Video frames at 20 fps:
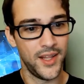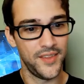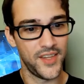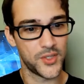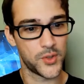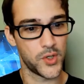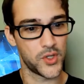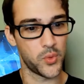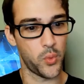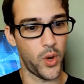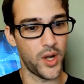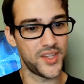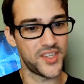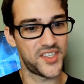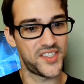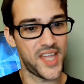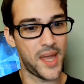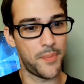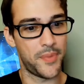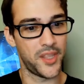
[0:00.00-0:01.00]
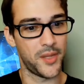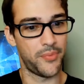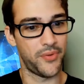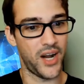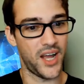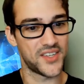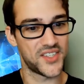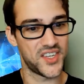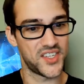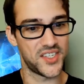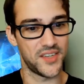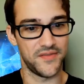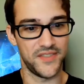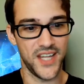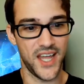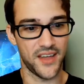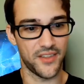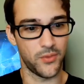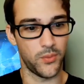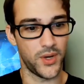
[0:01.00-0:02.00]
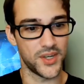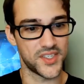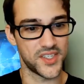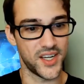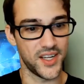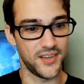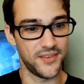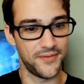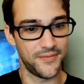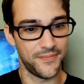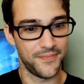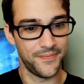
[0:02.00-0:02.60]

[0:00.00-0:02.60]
This was one step in the process of death, wasn't it?